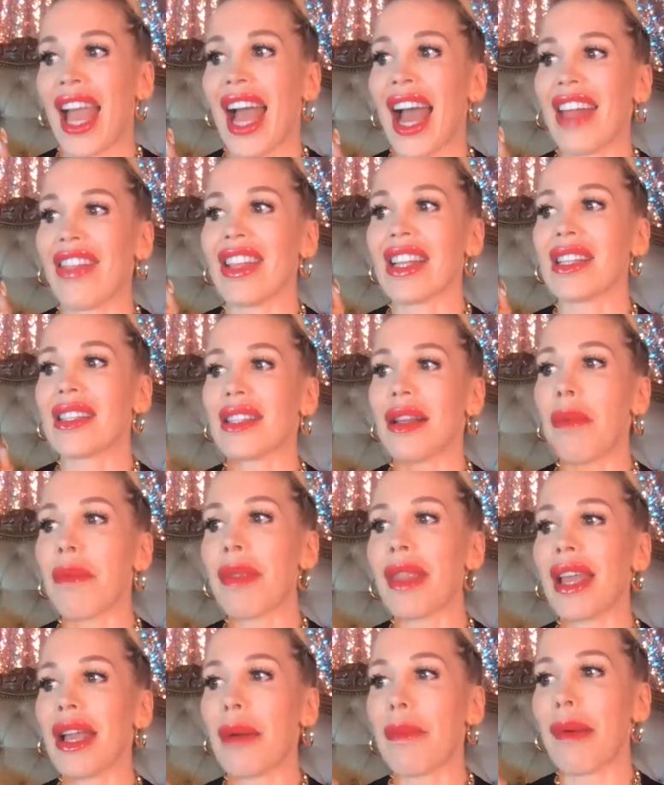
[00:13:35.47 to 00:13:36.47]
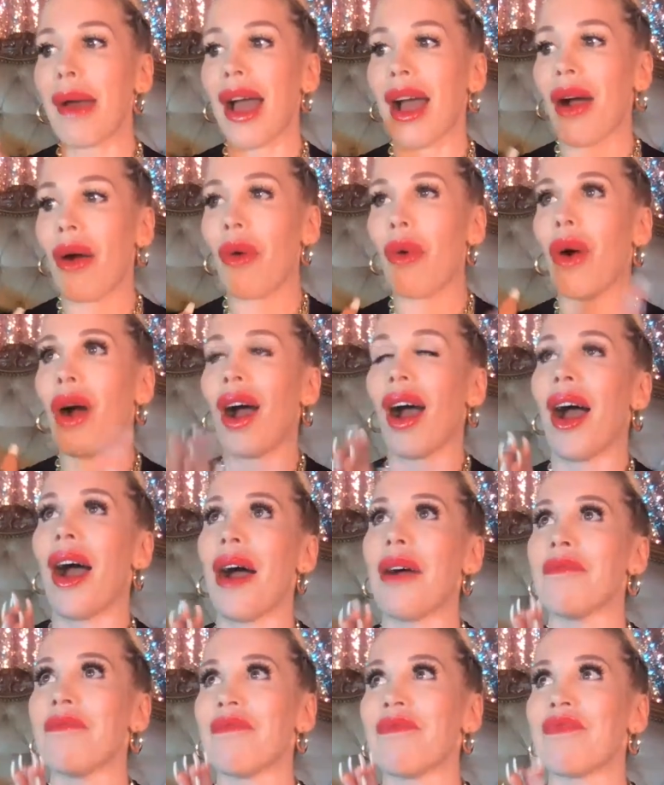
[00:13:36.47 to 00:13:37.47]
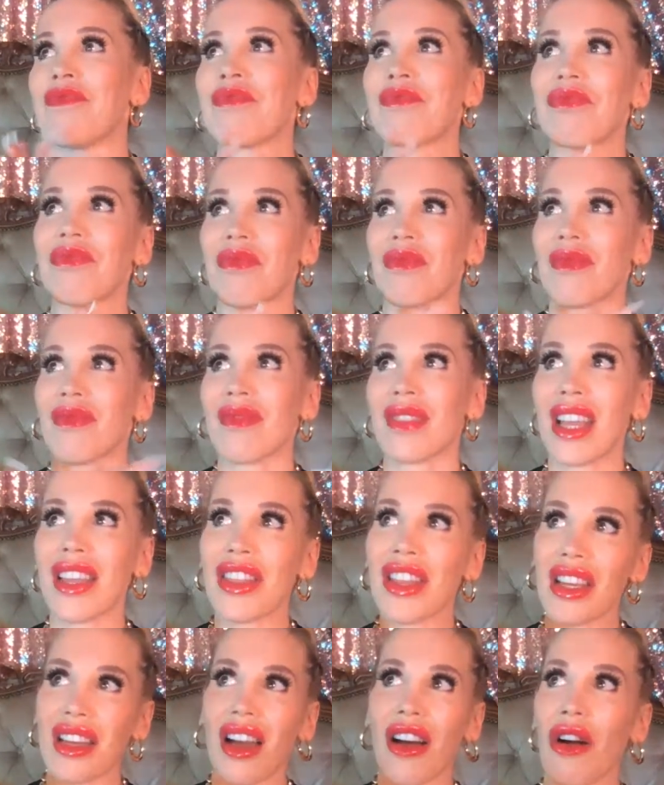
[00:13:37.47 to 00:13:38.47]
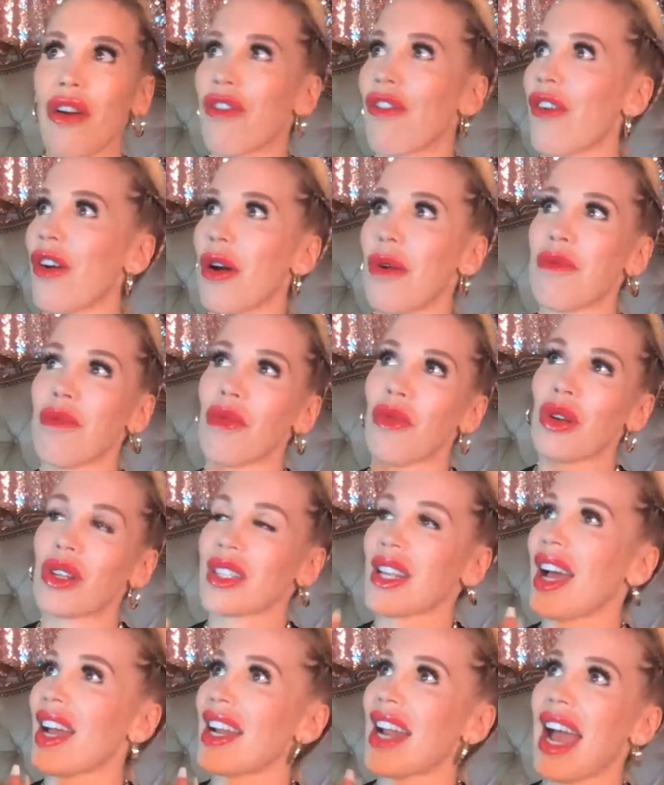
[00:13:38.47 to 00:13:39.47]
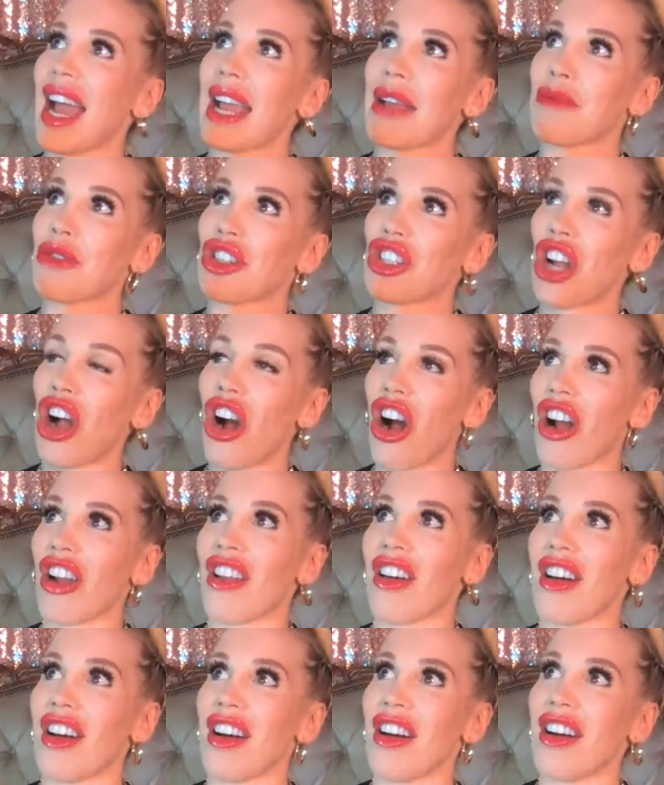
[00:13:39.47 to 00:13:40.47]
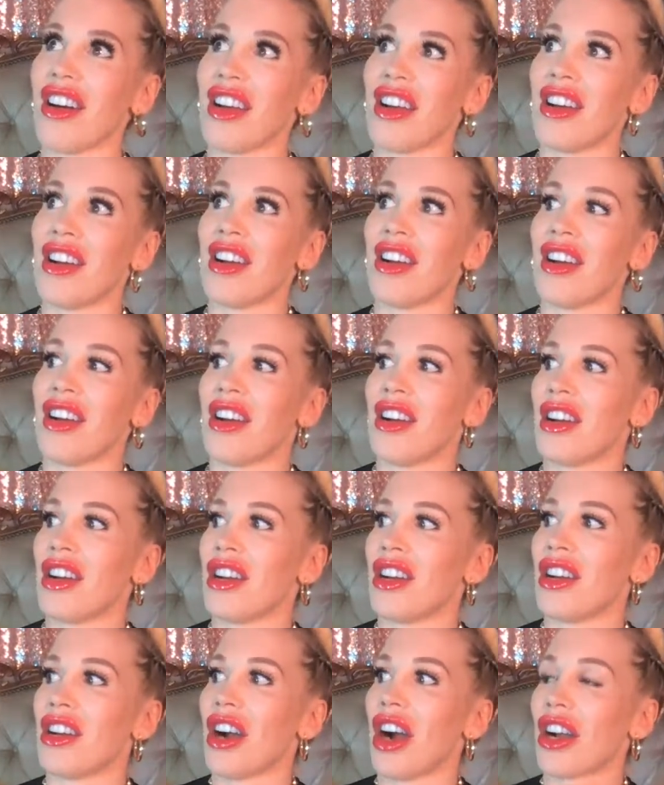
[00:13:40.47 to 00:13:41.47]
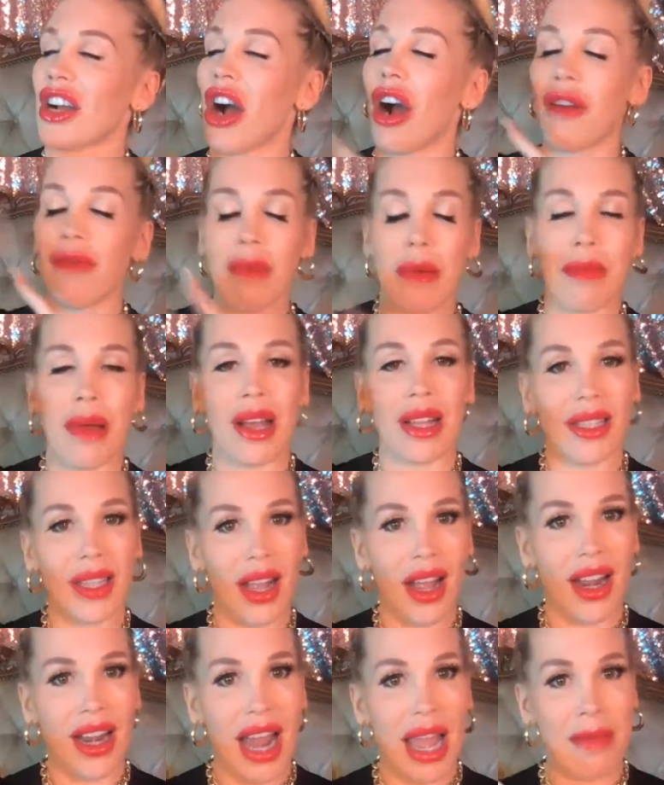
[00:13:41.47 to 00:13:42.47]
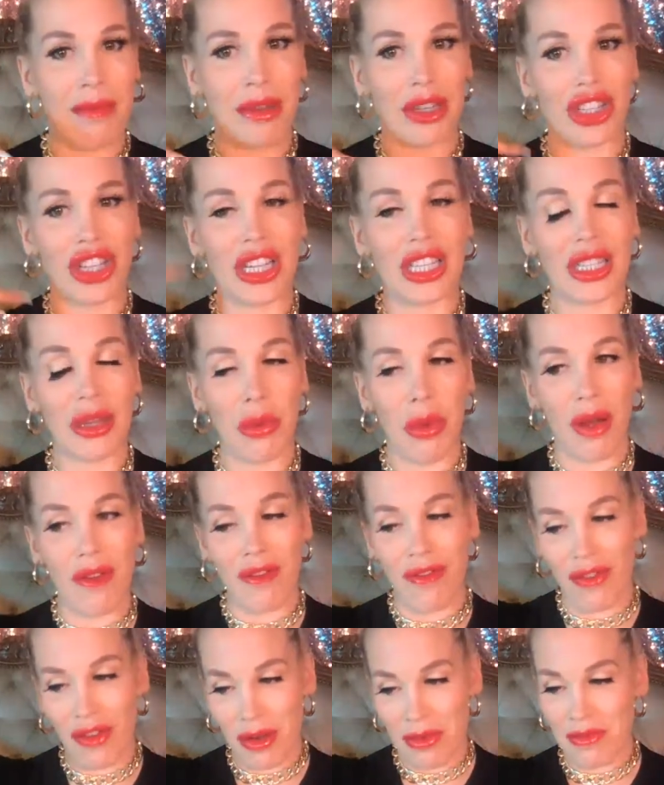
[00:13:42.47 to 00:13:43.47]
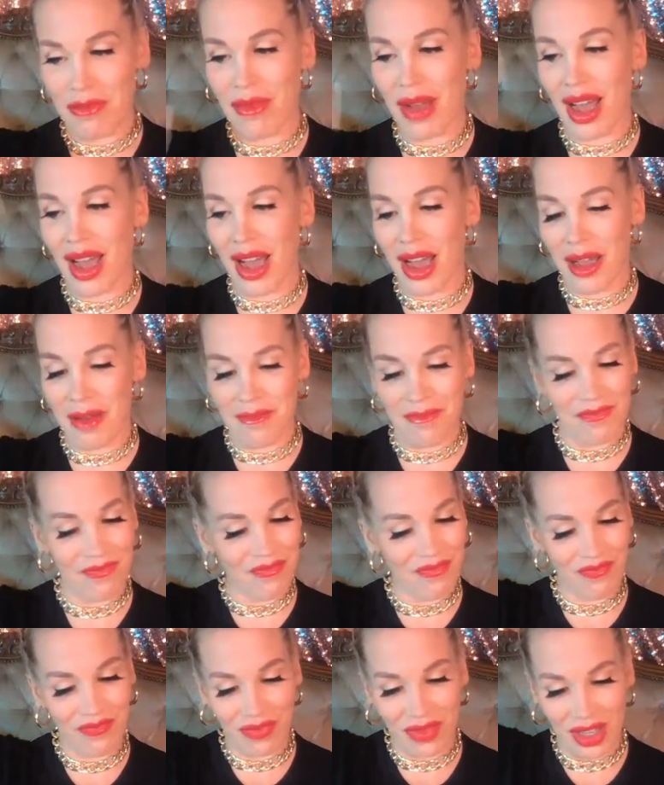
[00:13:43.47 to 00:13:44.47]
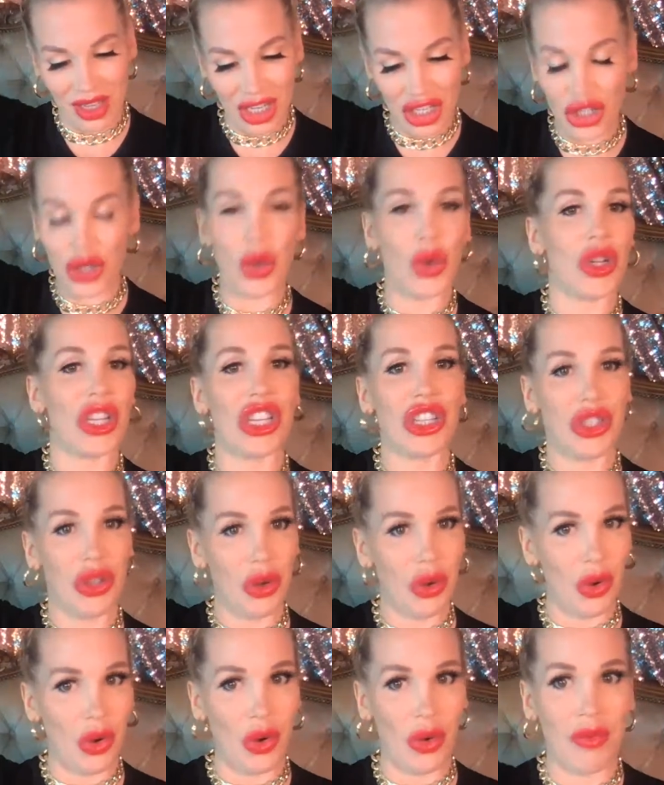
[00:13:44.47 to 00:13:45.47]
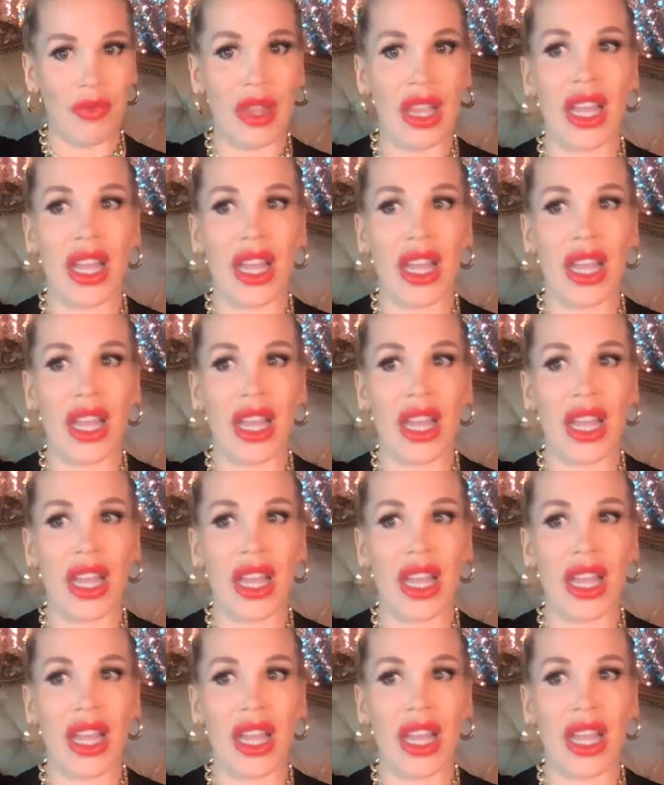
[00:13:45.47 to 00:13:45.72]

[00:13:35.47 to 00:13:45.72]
And there's something about the girl from, what's her name? Charlotte. I can't remember her surname, but she's the one from Geordie Shore.